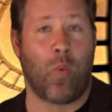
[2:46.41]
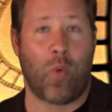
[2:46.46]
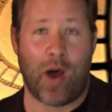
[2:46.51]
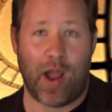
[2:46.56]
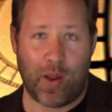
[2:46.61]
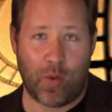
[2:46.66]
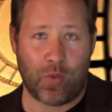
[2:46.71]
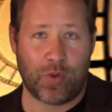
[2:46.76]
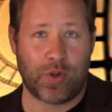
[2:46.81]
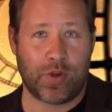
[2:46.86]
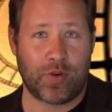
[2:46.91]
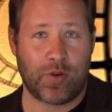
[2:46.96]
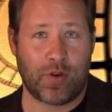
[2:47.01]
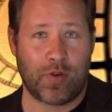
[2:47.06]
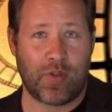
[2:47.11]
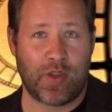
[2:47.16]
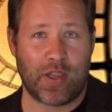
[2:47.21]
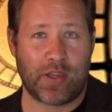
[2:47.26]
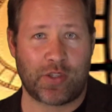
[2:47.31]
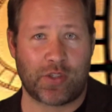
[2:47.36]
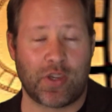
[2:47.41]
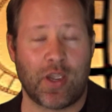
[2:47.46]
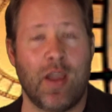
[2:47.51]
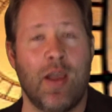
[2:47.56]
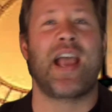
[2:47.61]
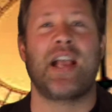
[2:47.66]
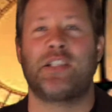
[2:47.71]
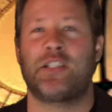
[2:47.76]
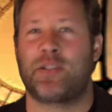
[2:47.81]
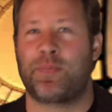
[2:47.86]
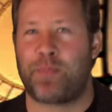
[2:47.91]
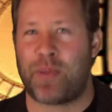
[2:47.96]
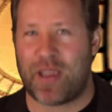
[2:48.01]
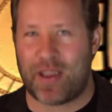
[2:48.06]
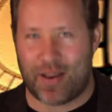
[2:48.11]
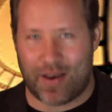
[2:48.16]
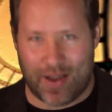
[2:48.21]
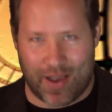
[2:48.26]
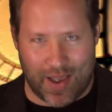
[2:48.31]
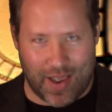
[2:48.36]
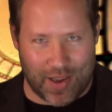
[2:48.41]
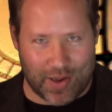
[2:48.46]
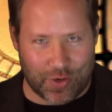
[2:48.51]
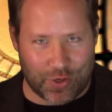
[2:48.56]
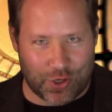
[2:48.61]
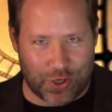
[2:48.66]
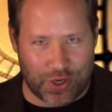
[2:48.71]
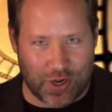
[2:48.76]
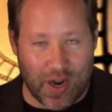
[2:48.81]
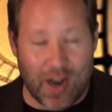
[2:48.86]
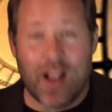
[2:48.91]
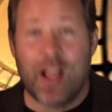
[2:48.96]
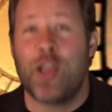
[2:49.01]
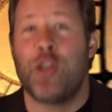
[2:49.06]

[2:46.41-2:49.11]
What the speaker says: Why would you do this? Espionage.